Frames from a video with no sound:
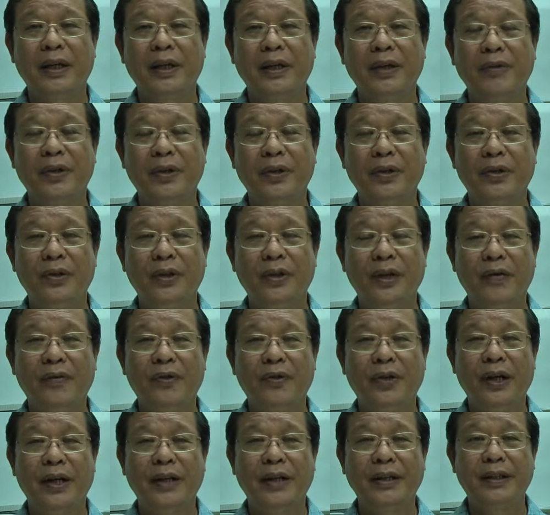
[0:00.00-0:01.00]
even though they have
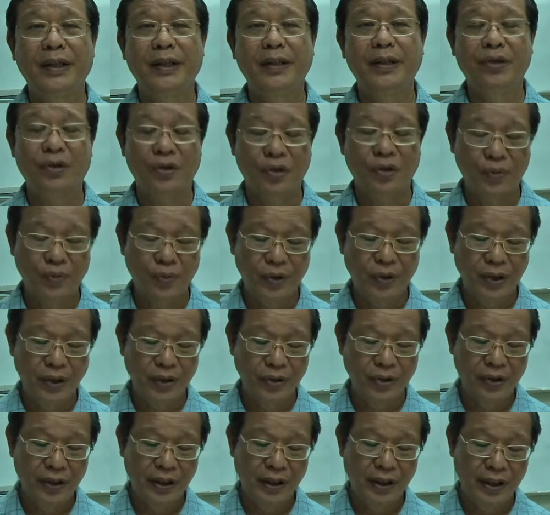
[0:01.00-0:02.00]
not attained
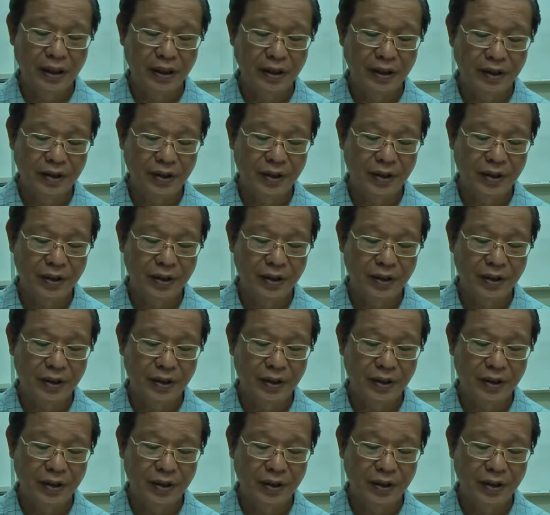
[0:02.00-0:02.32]
streamlining or any other